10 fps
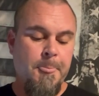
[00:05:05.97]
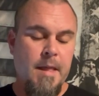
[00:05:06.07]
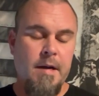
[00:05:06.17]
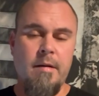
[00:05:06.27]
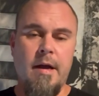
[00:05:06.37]

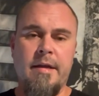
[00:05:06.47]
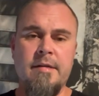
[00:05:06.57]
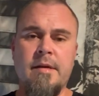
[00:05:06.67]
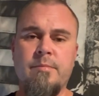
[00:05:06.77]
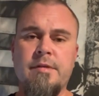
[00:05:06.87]
And I
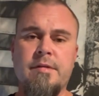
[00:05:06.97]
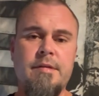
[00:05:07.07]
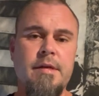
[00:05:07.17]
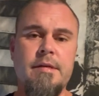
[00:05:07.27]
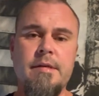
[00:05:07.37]
guess I'm just
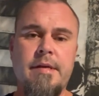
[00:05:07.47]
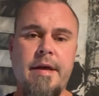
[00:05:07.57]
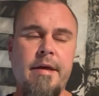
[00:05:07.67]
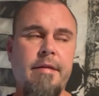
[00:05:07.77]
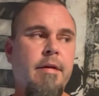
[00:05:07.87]
sick to
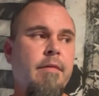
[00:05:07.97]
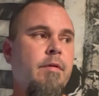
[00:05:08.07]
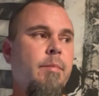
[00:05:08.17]
death of there